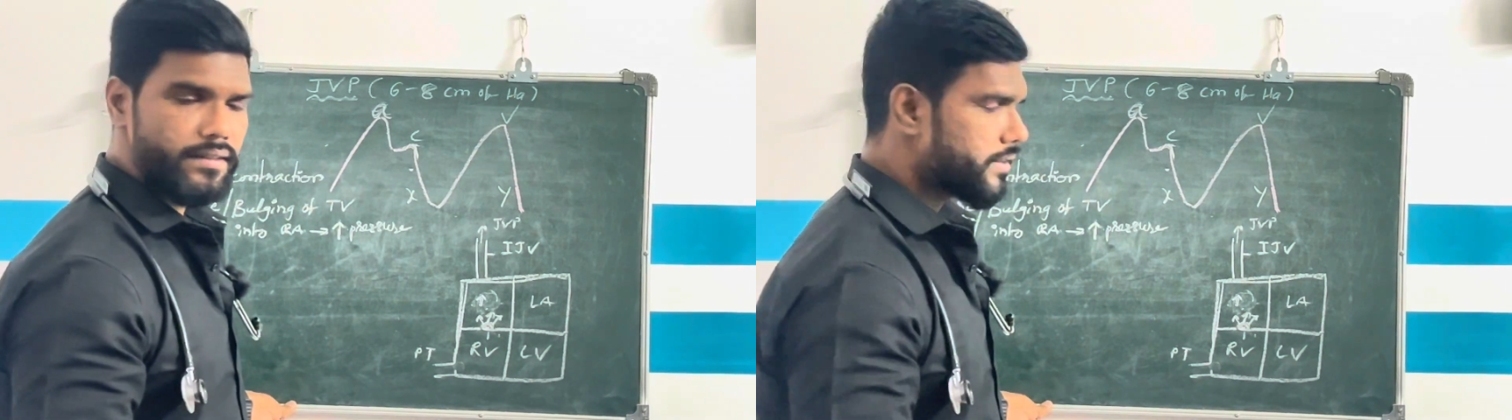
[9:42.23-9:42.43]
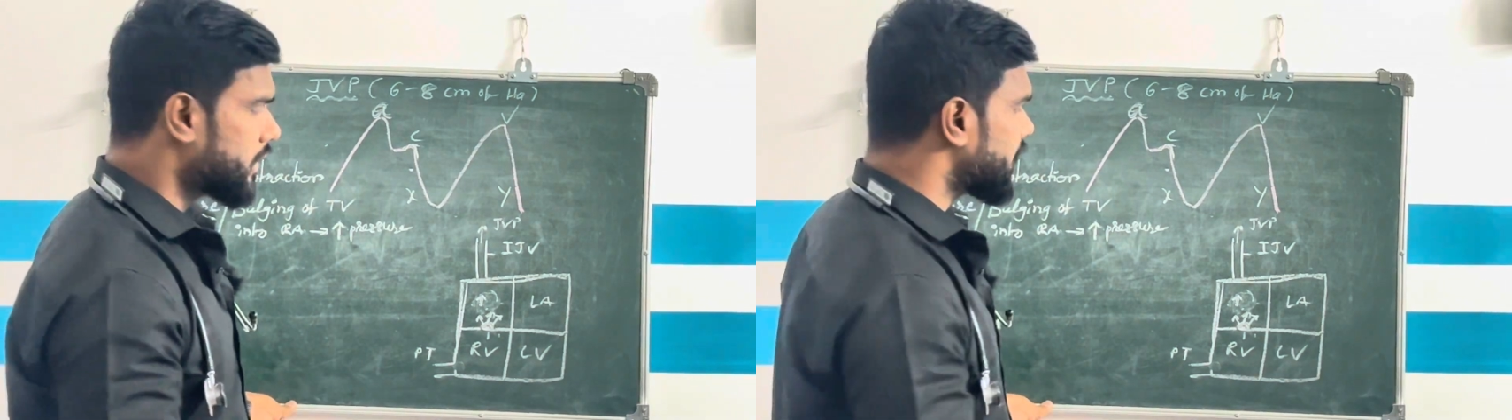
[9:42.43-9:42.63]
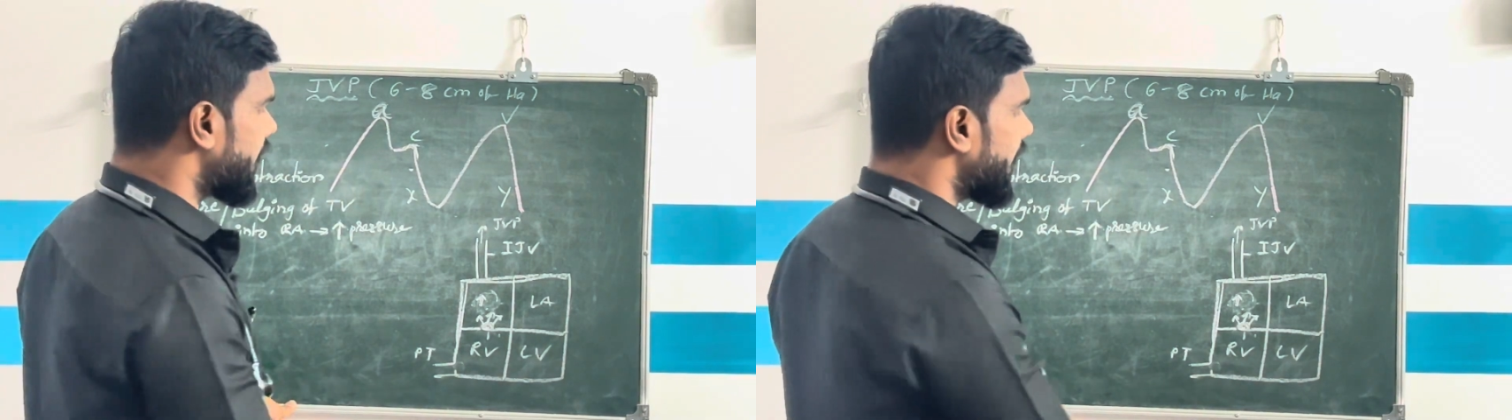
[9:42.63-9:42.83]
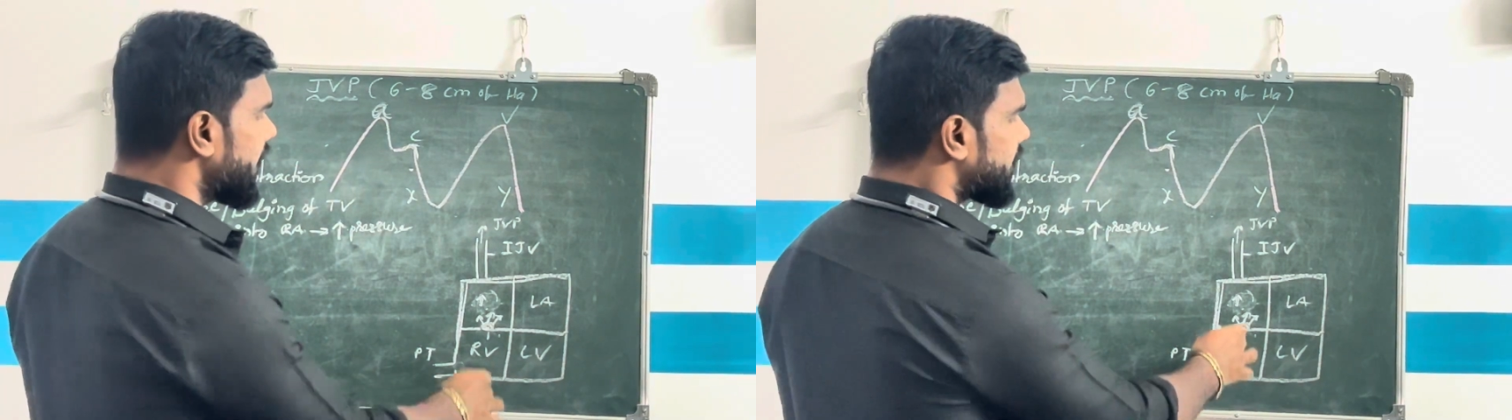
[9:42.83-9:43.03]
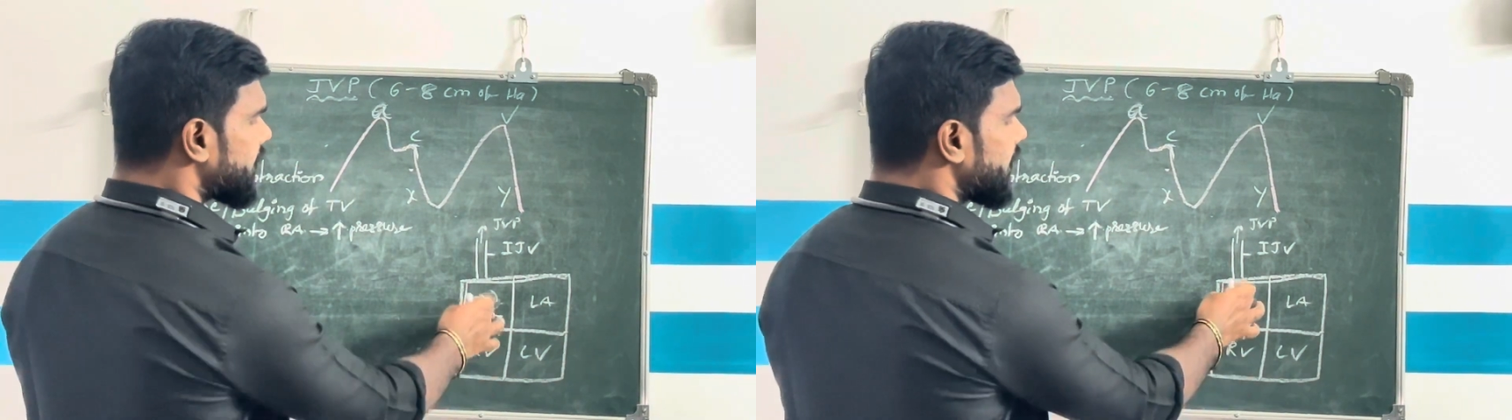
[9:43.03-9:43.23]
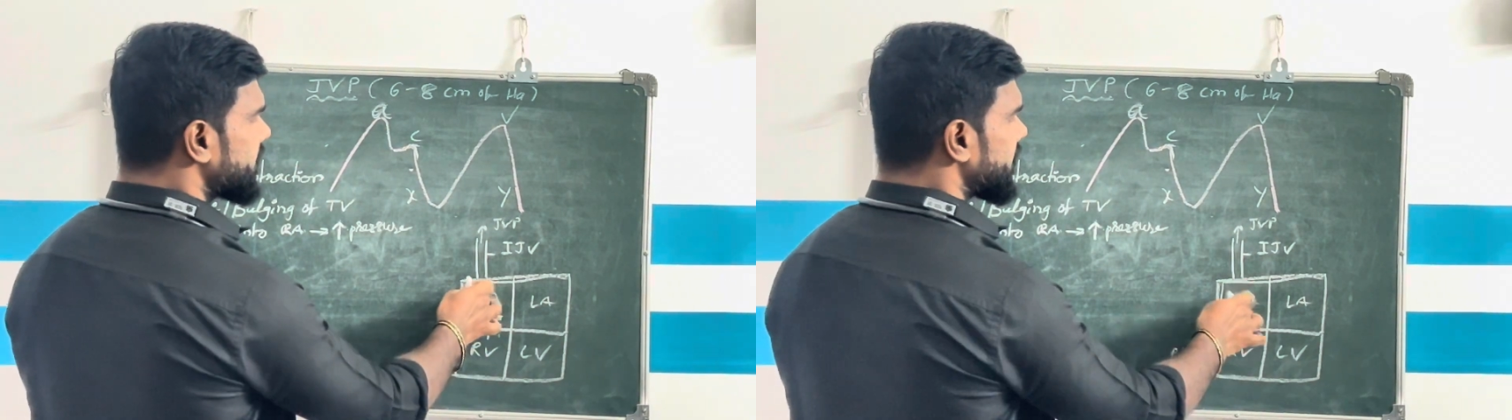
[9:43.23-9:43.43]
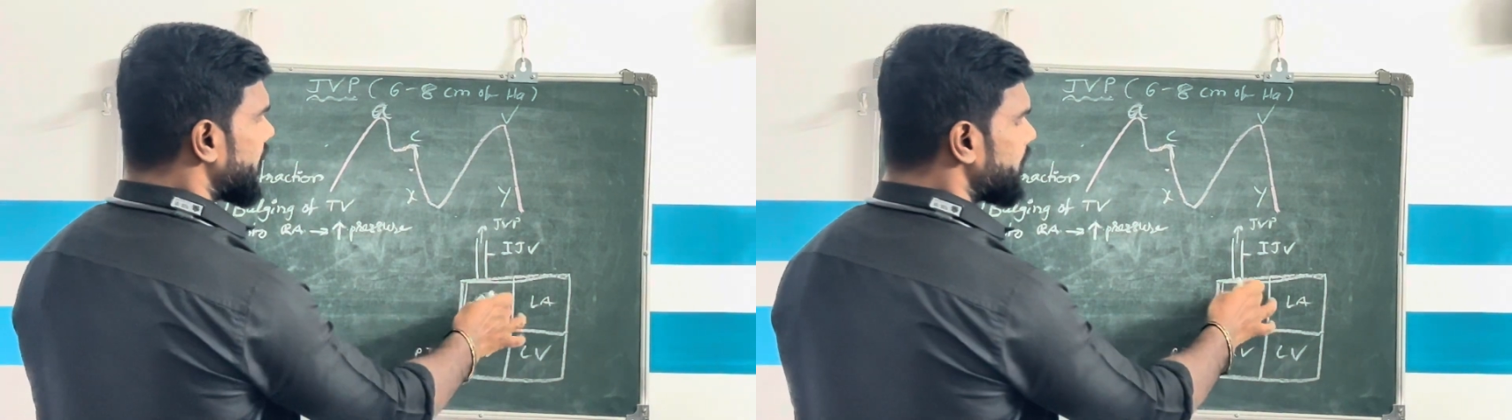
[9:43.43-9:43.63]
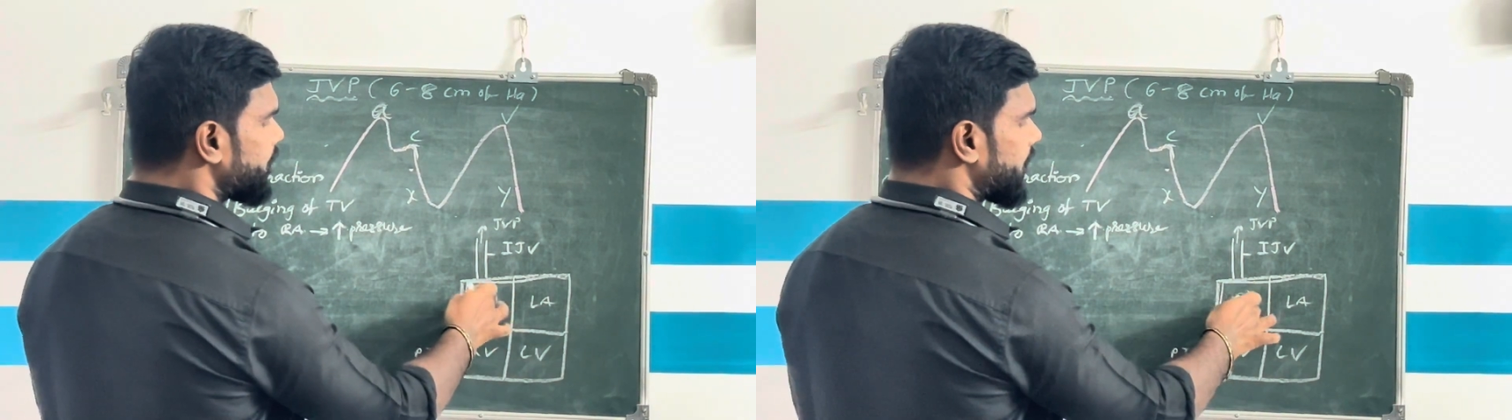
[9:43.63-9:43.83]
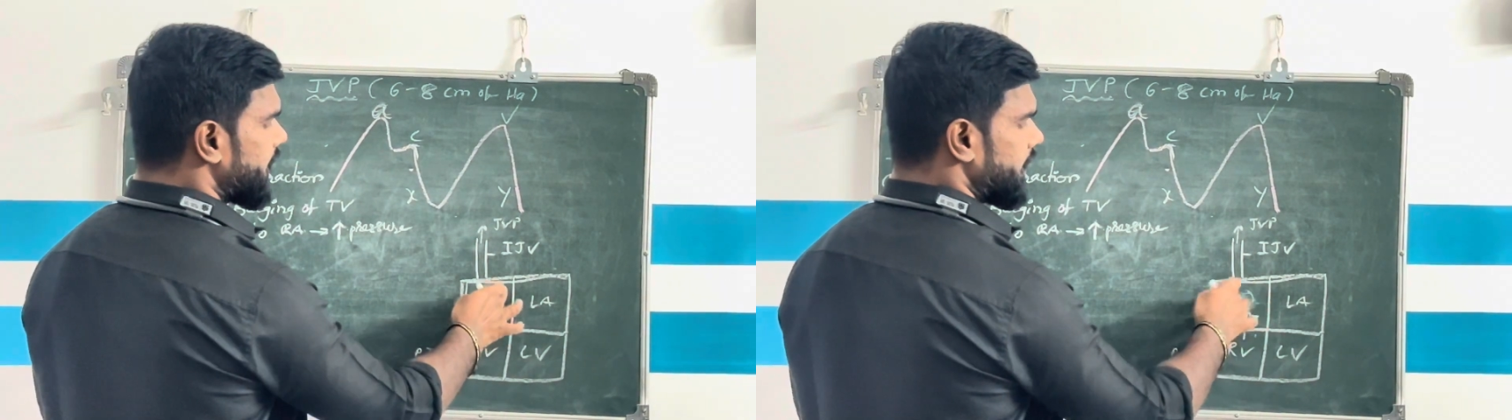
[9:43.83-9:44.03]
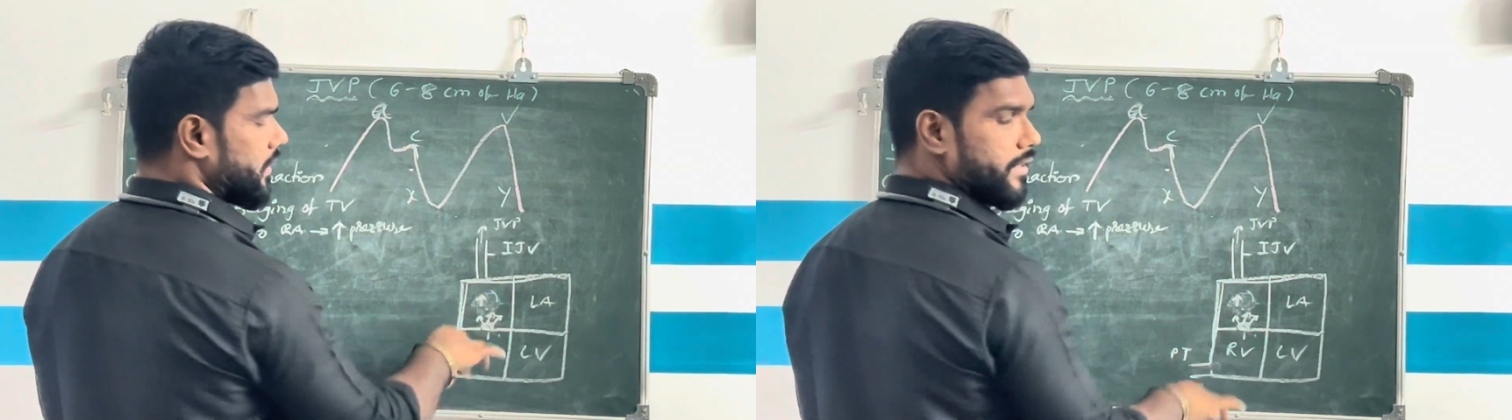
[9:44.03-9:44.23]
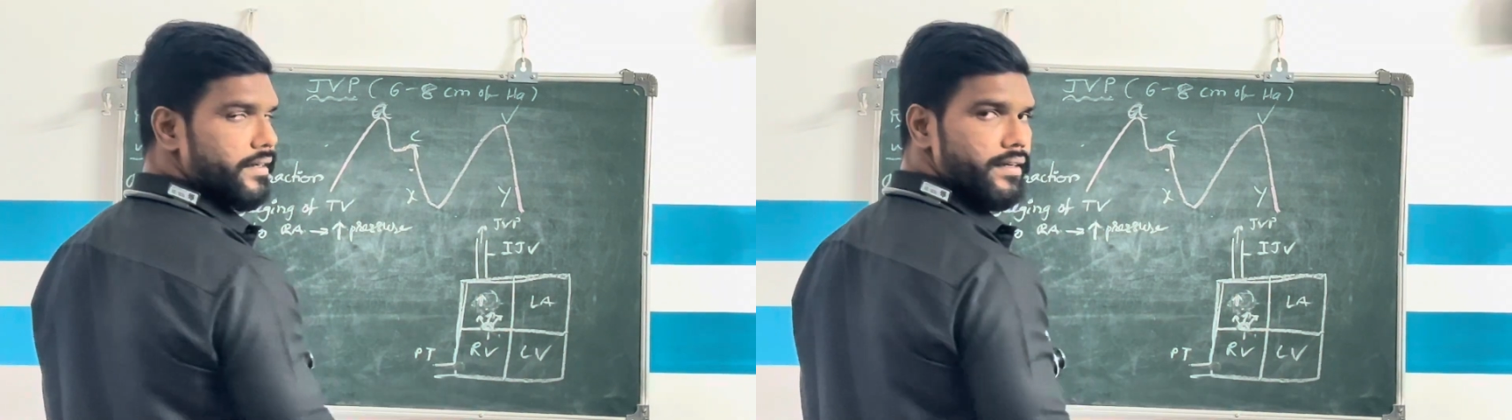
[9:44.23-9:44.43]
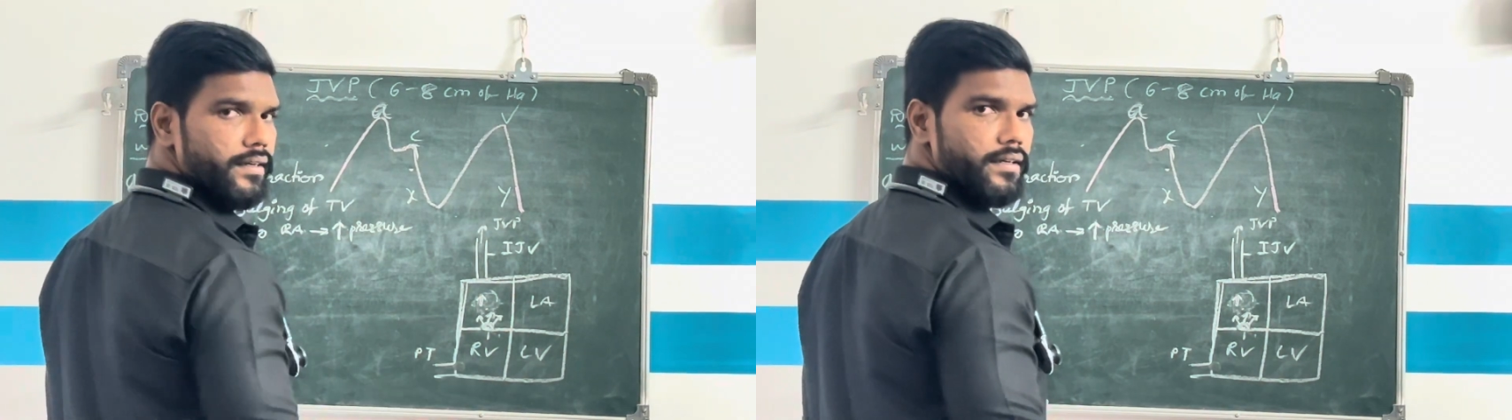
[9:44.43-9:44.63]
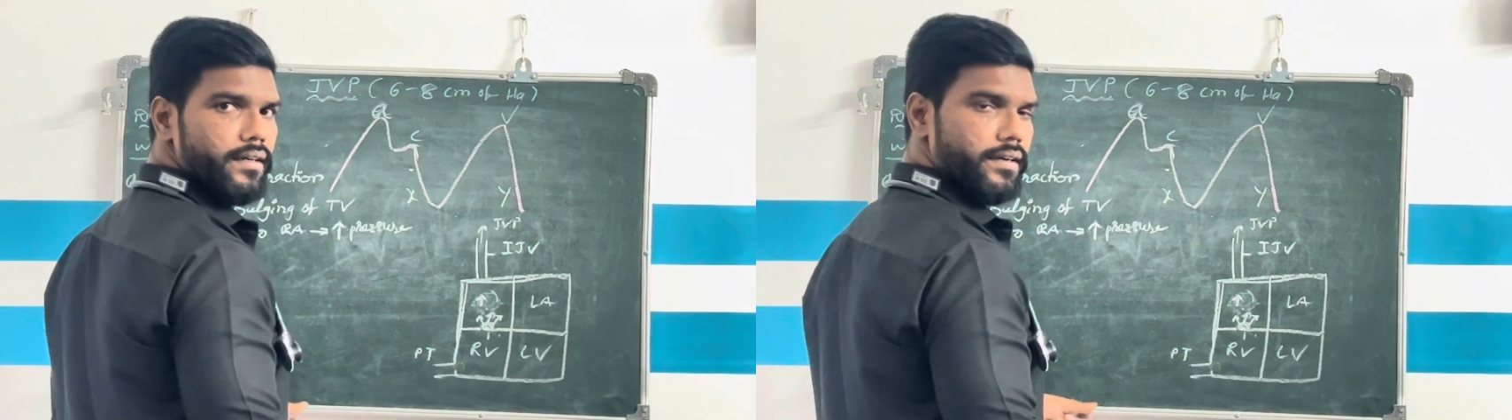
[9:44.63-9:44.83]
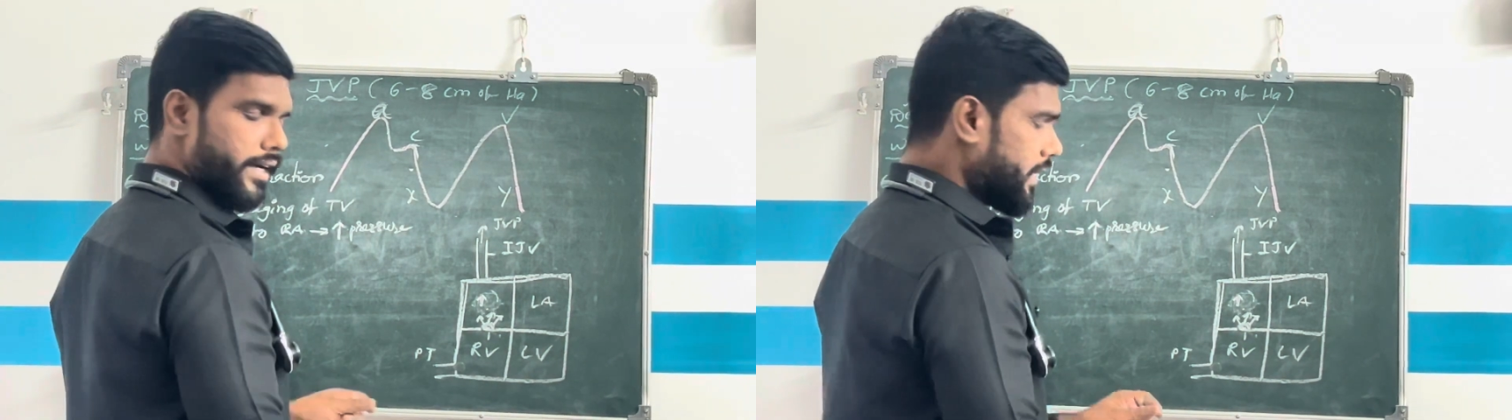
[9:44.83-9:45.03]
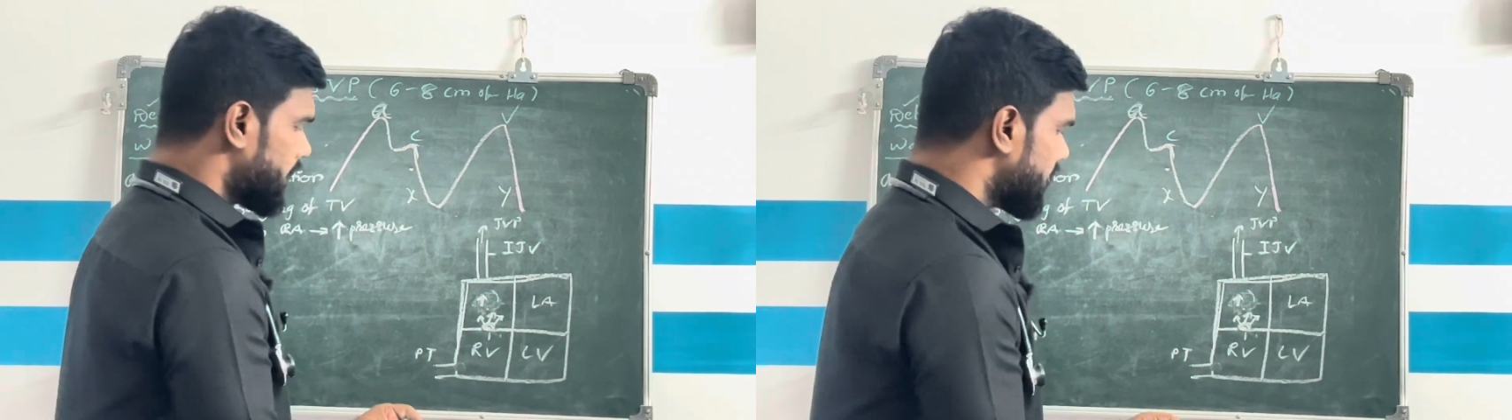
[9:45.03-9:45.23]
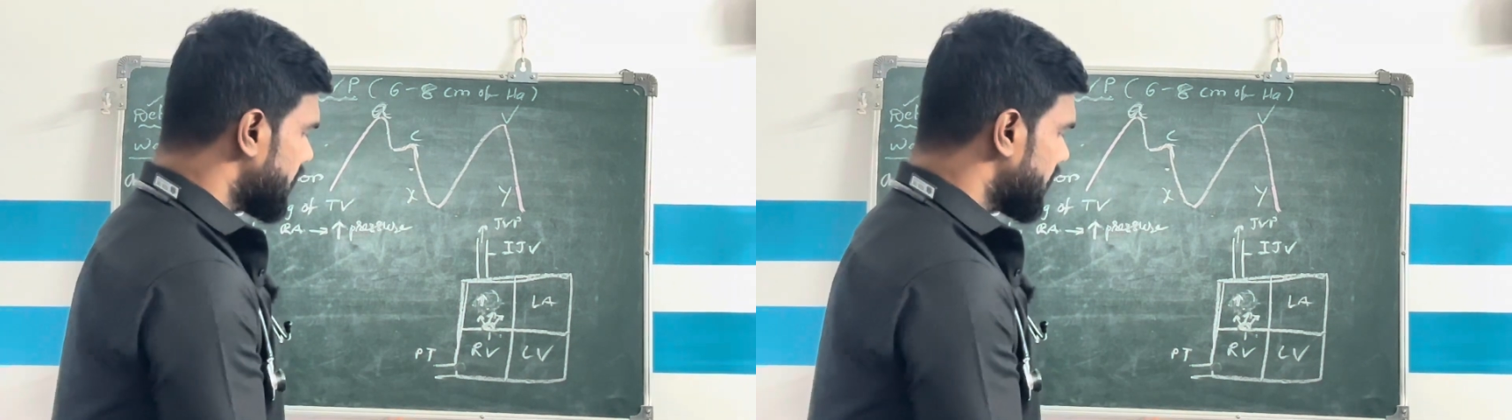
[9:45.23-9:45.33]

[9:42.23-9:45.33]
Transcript: then the atria is emptied, right?